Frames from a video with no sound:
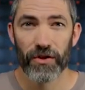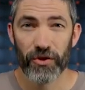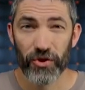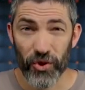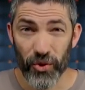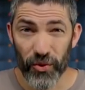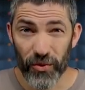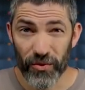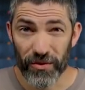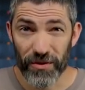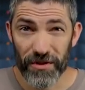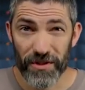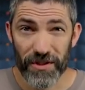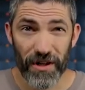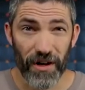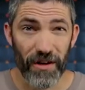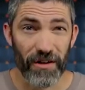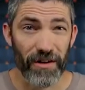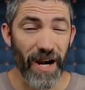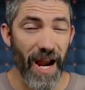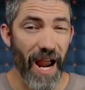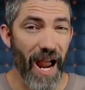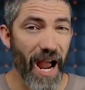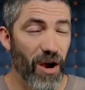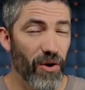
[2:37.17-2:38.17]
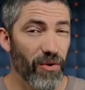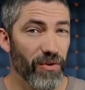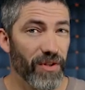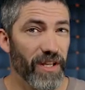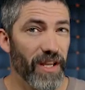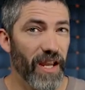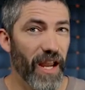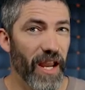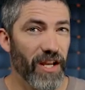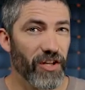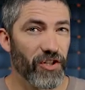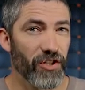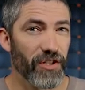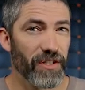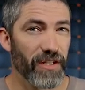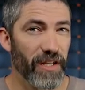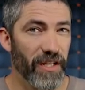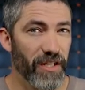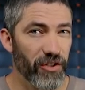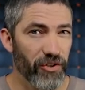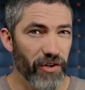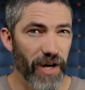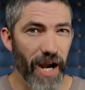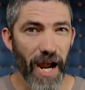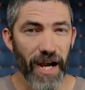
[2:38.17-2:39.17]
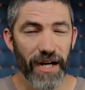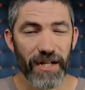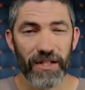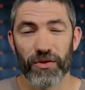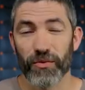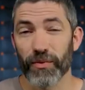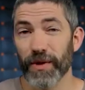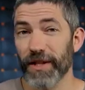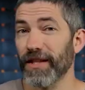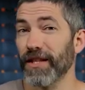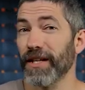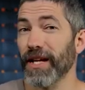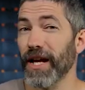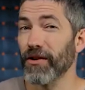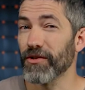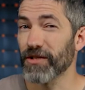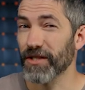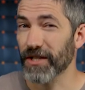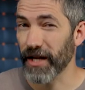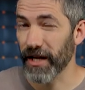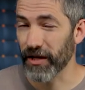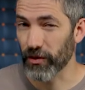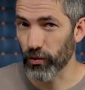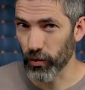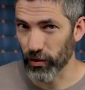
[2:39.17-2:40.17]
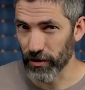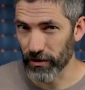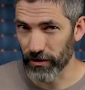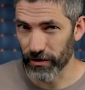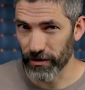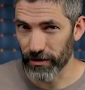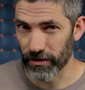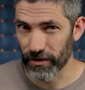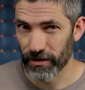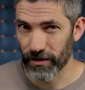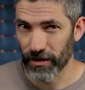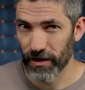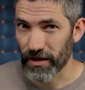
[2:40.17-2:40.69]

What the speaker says: Tools are how the agent interacts with the outside world.